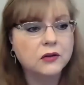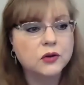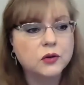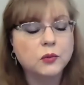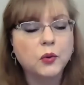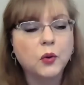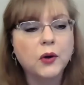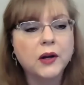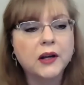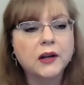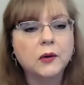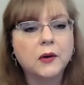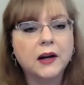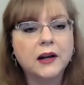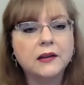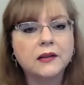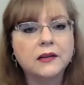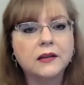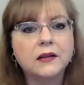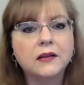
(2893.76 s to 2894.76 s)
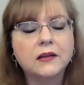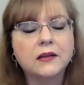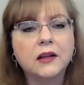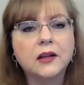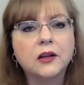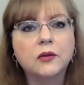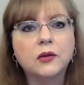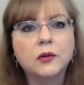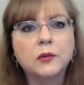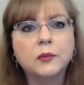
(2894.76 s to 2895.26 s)
there's a boy crisis
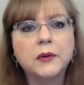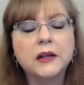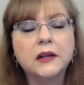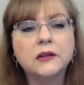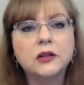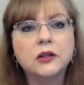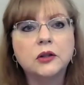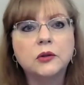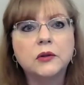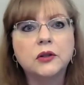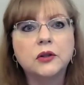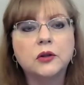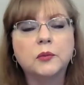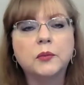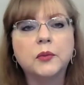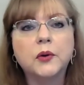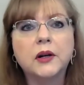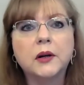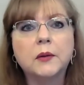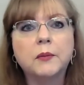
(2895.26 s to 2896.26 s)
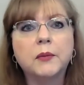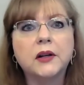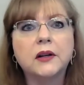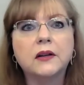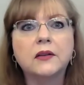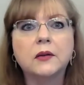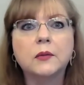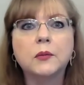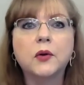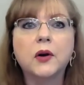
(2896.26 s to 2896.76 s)
that you speak to in your book, but
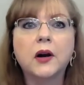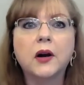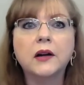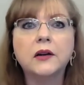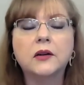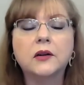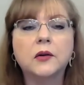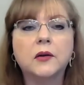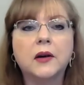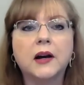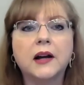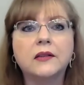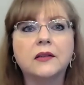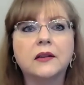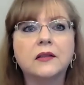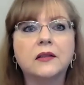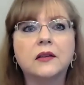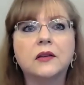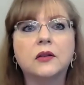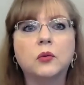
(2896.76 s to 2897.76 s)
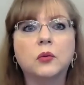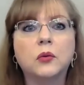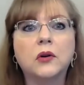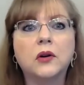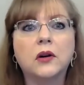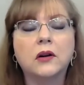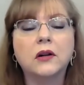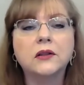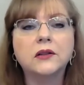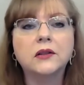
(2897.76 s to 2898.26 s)
it's a broader crisis in the
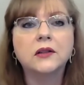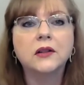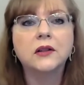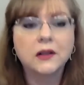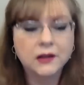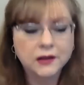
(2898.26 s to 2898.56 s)
world.